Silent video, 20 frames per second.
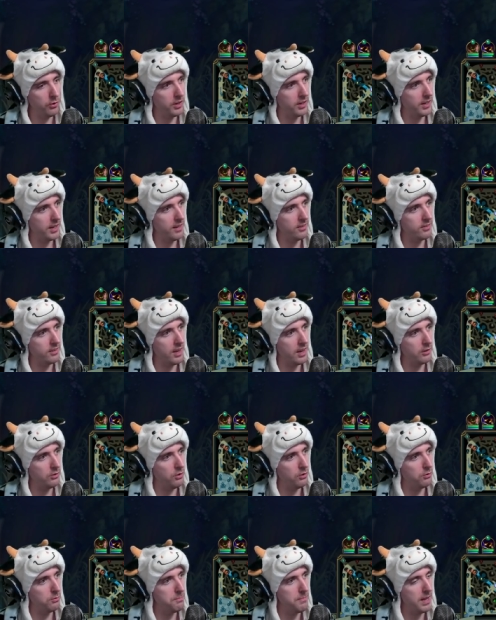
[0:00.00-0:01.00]
You guys like
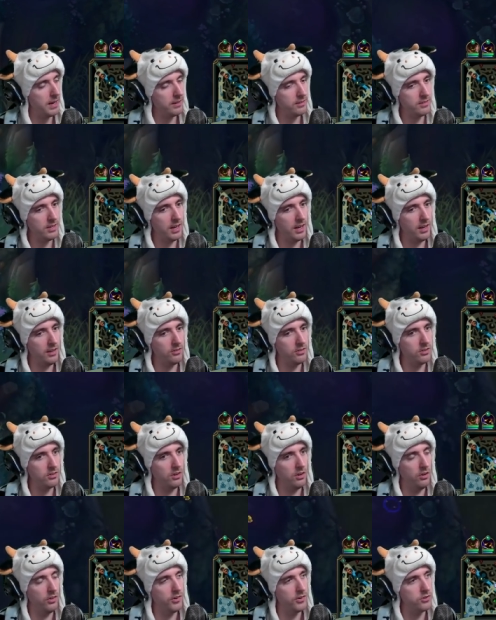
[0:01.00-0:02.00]
those meditates?
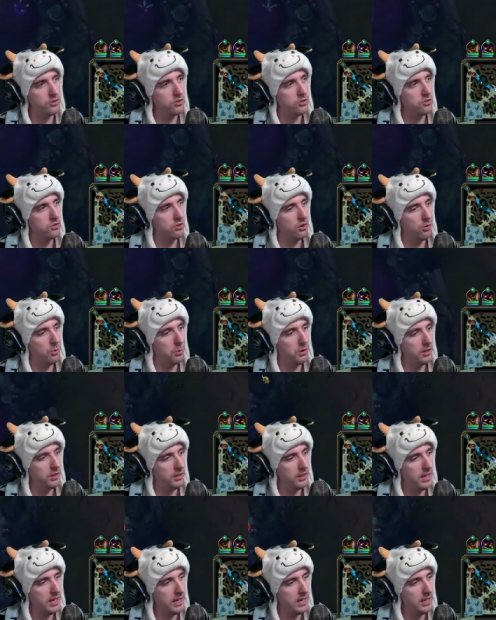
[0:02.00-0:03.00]
Oh, they're so
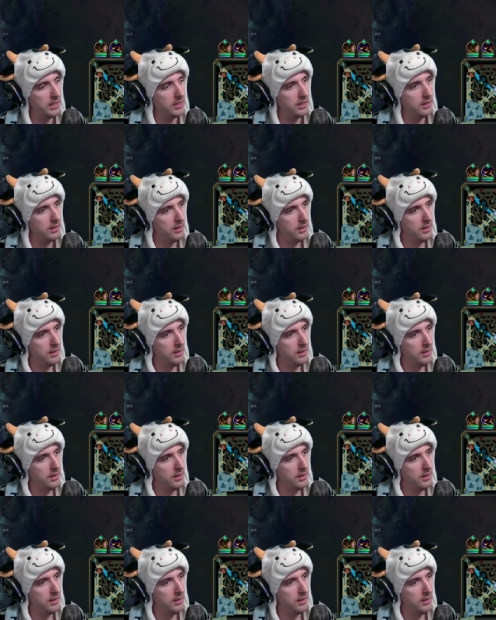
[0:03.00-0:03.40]
clean.